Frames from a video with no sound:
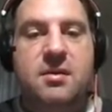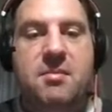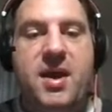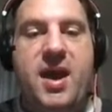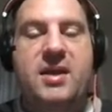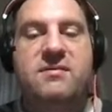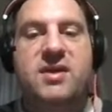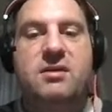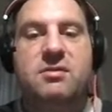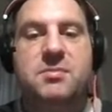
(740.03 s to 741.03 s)
by
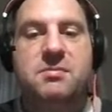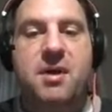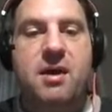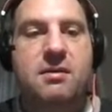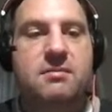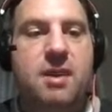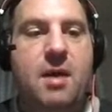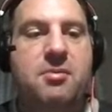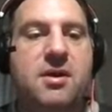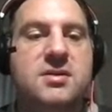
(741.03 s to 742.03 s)
activating cryptic
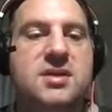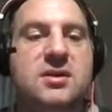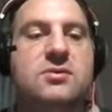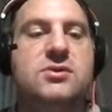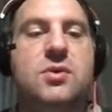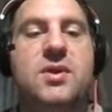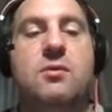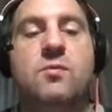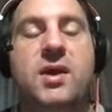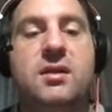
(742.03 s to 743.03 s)
operons, they do so in
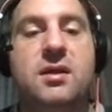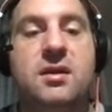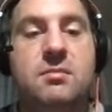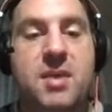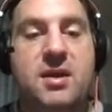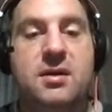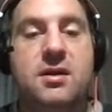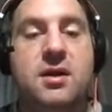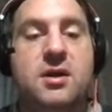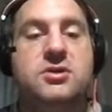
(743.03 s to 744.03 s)
a regulated
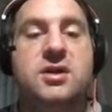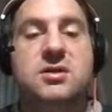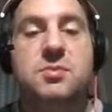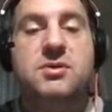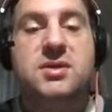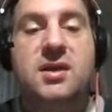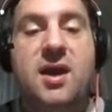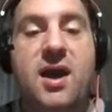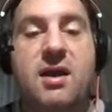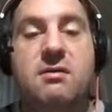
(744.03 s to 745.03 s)
manner, transposing at a
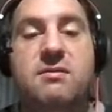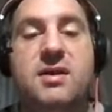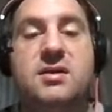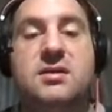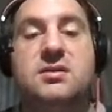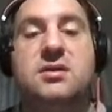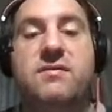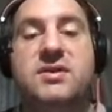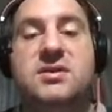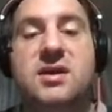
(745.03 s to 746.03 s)
higher rate in
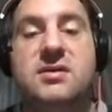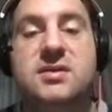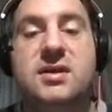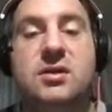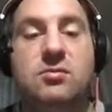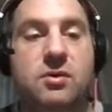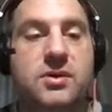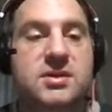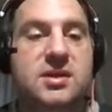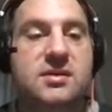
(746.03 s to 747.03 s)
starving cells than in
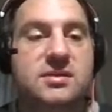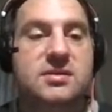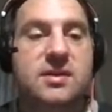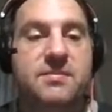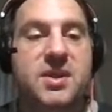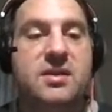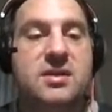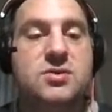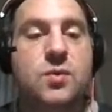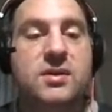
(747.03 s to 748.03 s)
growing cells. In at
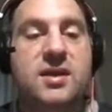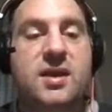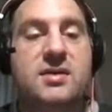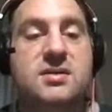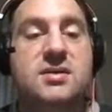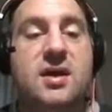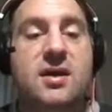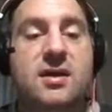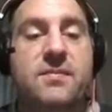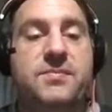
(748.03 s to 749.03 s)
least one case,
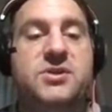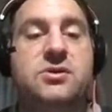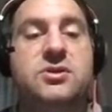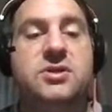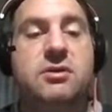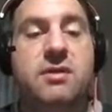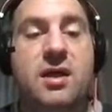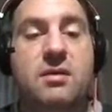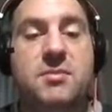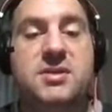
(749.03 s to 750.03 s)
insertion sequence
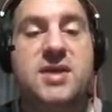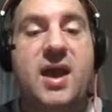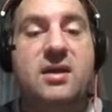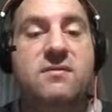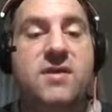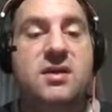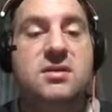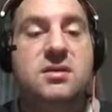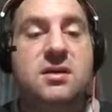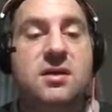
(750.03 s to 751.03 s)
elements activate